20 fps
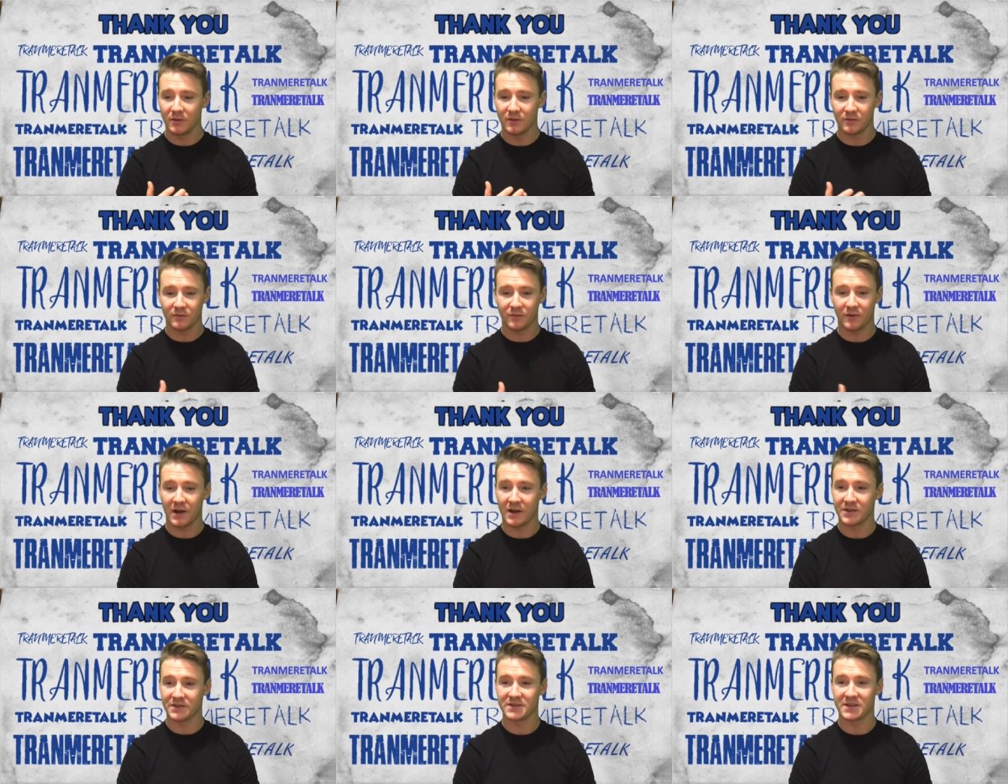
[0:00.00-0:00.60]

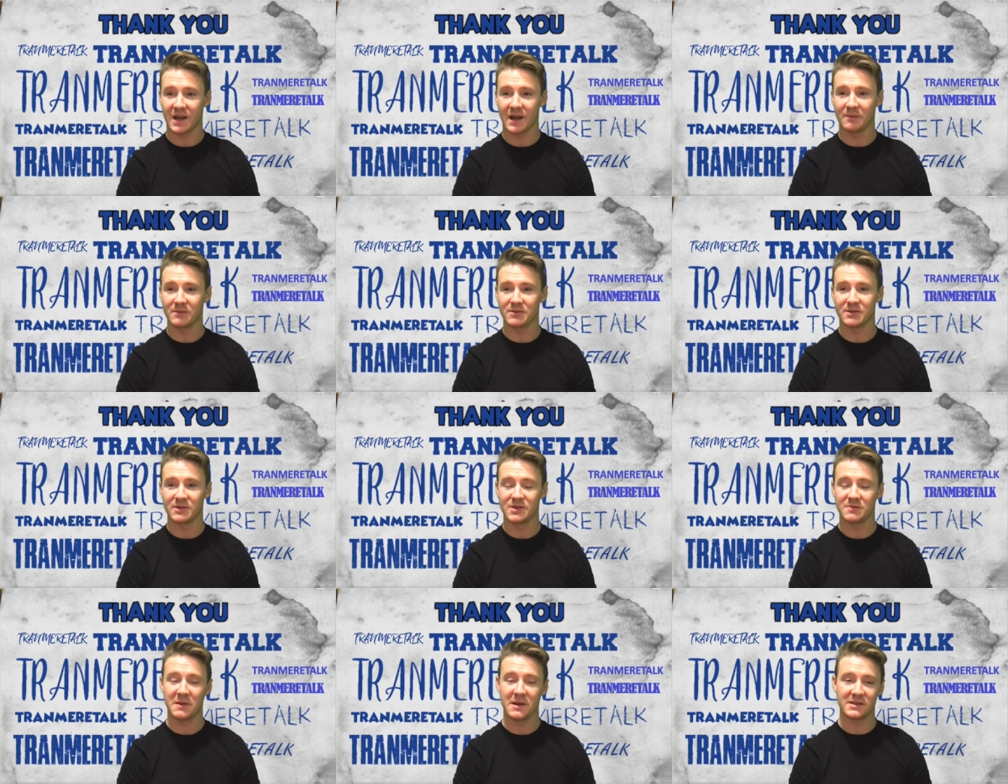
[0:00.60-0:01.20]
finding time
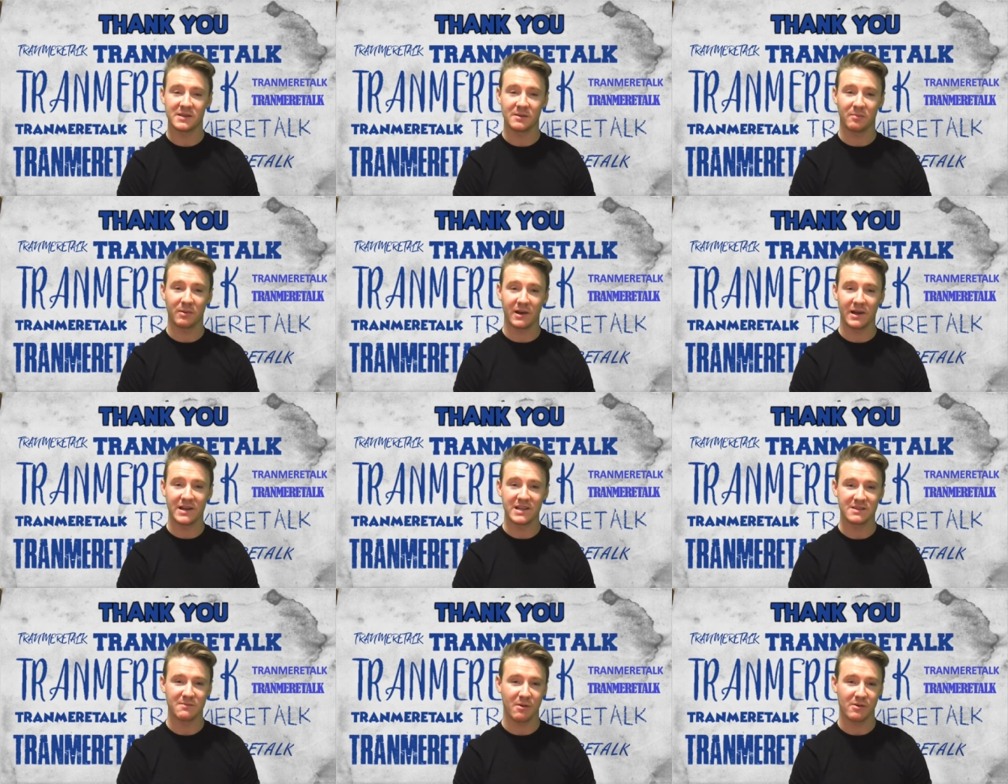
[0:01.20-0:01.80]
to speak to the
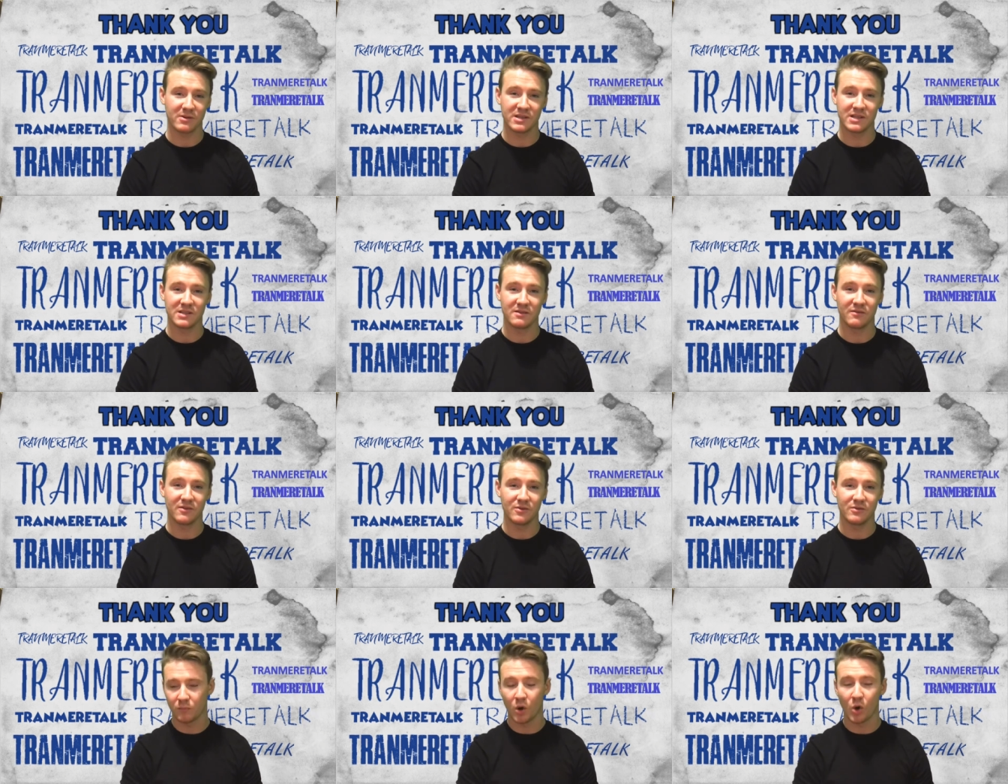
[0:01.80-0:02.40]
players about
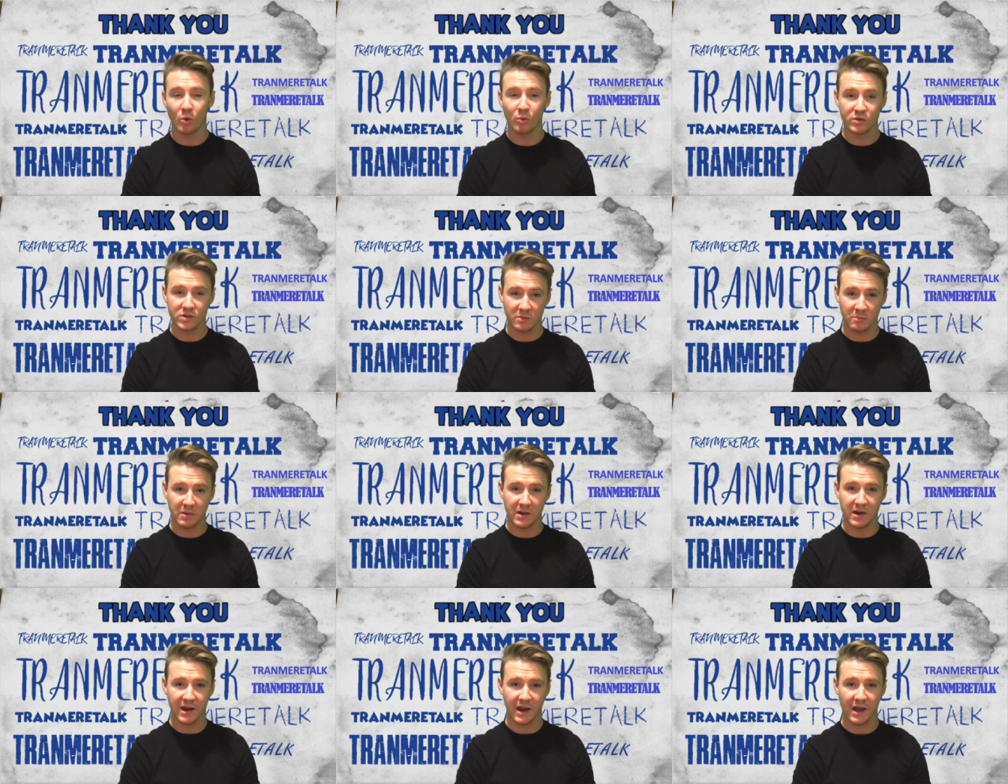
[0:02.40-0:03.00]
interviews. Paul was a
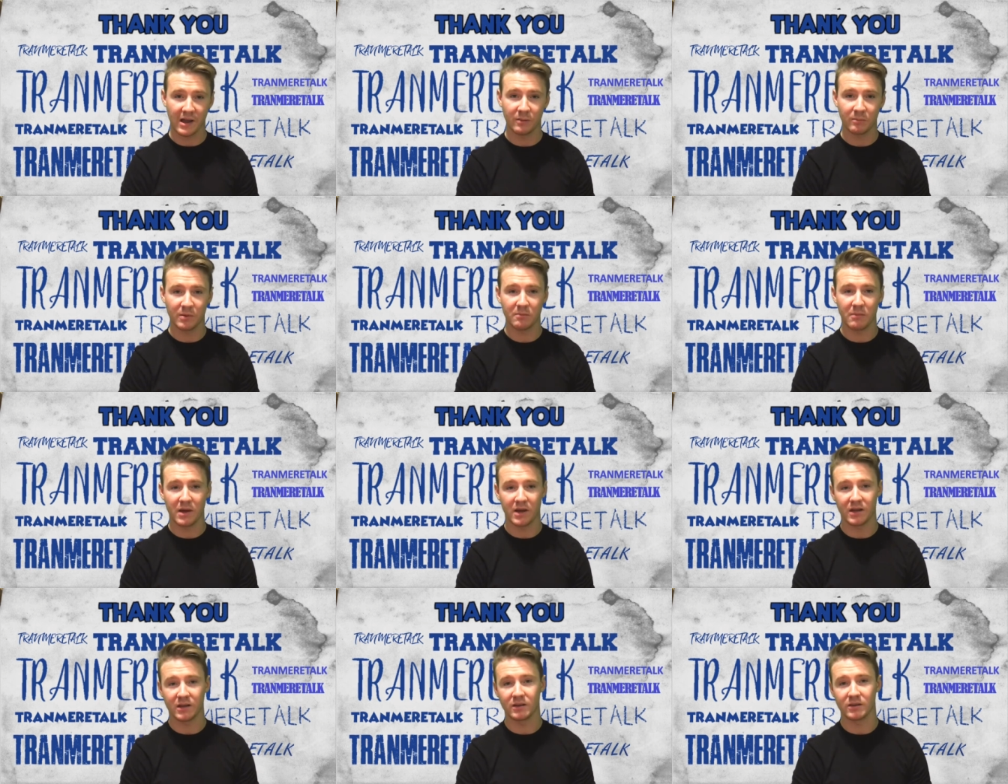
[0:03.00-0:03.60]
big help in
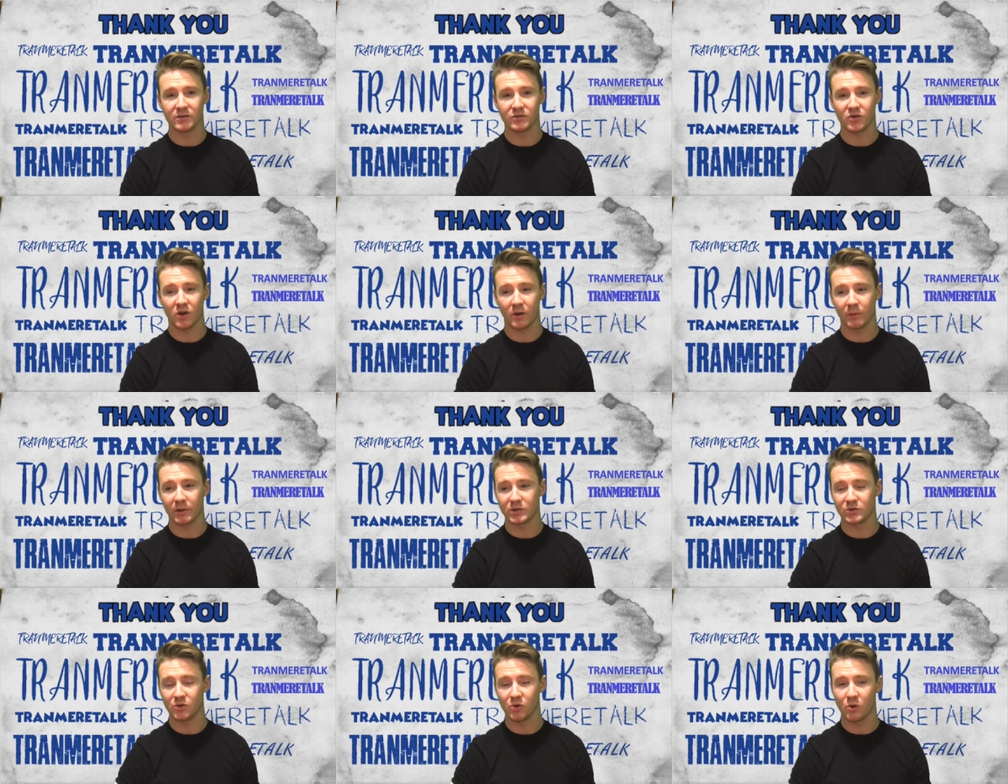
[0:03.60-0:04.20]
making
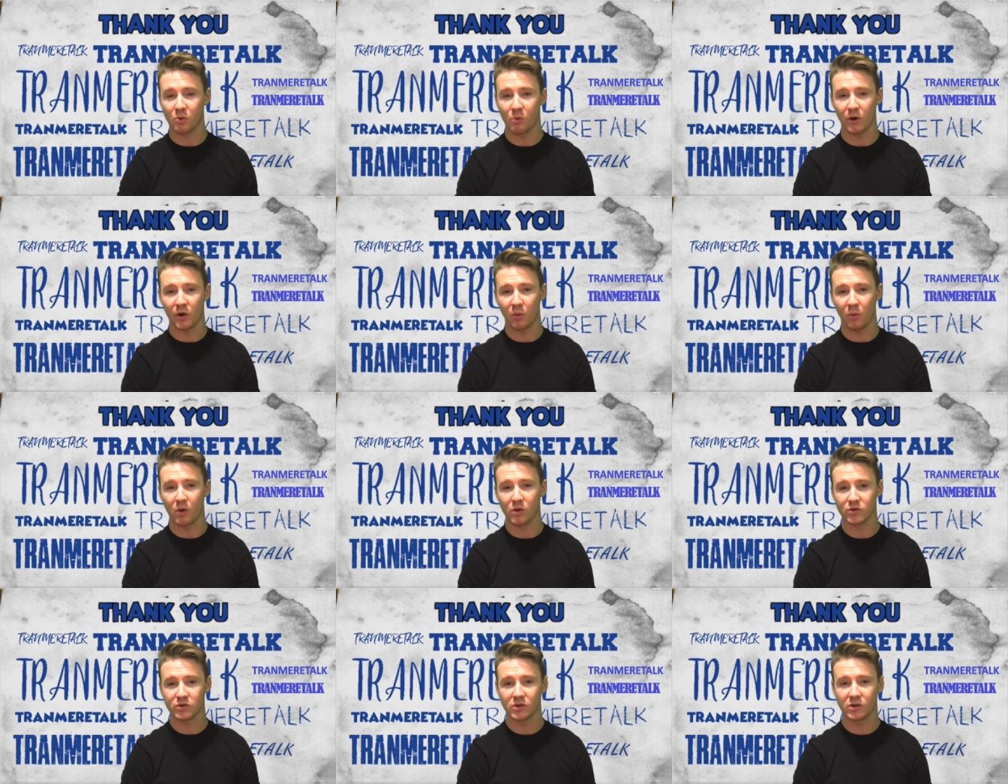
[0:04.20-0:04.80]
Tranmere Talk what it
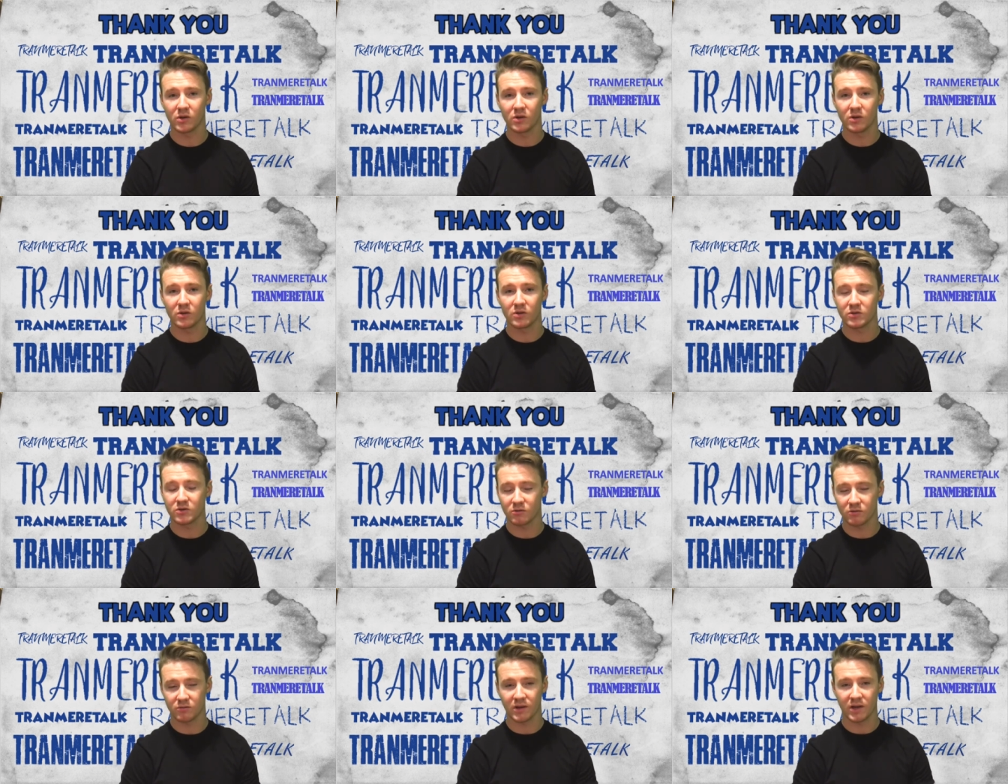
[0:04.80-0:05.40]
was.
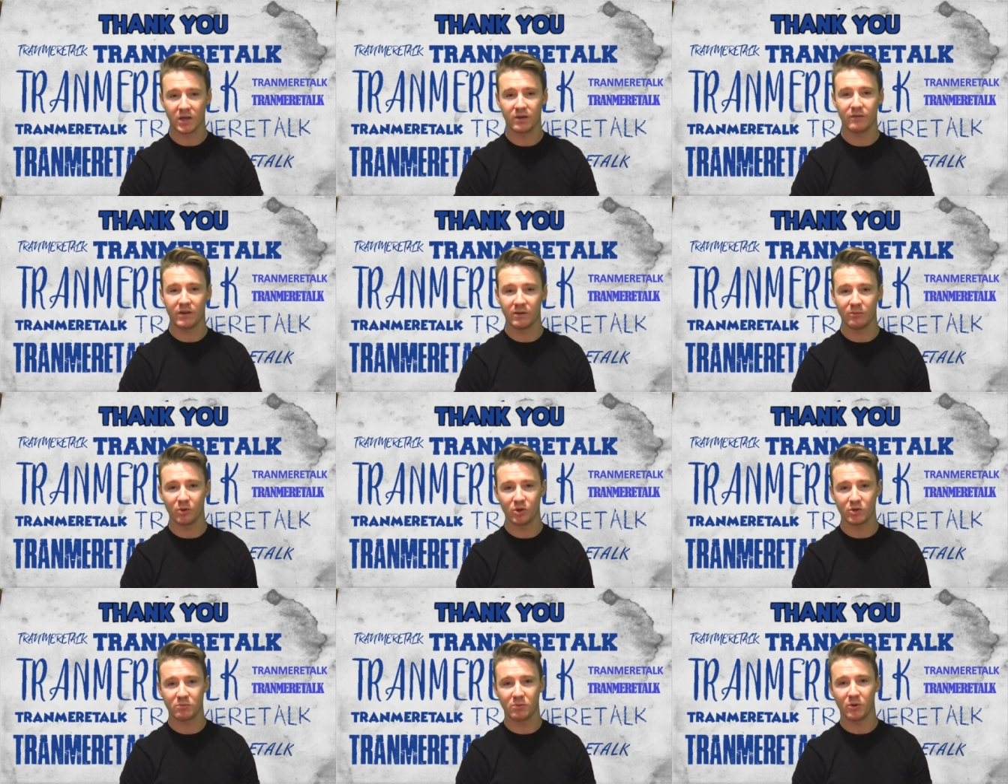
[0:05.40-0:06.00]
So thank you very much,